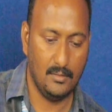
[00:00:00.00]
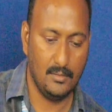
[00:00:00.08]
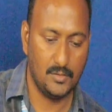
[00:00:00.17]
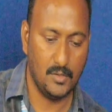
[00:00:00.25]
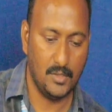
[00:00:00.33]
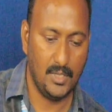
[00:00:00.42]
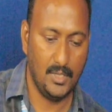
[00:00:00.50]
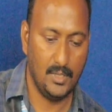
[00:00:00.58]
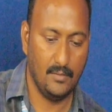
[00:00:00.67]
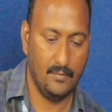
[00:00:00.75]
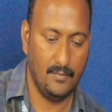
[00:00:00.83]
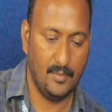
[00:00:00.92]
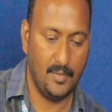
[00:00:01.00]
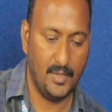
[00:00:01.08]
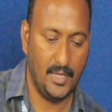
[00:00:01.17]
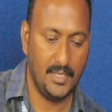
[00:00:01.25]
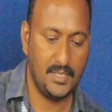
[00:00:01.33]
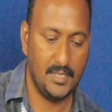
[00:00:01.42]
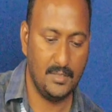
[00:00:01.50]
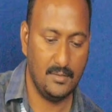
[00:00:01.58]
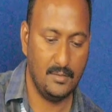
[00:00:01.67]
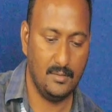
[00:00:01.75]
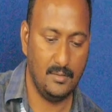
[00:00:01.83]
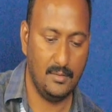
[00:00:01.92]
sorry, 1 minute,
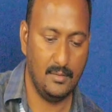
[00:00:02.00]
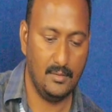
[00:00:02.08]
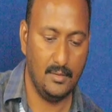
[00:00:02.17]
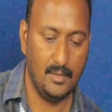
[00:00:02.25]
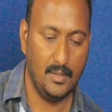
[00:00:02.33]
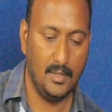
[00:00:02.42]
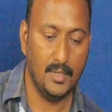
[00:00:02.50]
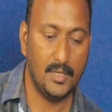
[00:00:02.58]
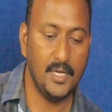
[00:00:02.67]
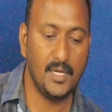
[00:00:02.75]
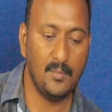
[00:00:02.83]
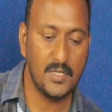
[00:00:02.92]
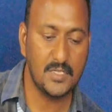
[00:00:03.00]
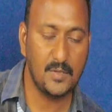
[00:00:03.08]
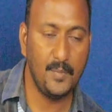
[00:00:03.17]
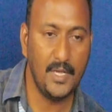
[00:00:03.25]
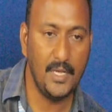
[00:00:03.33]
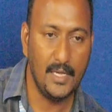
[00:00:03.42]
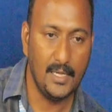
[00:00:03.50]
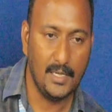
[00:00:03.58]
data must be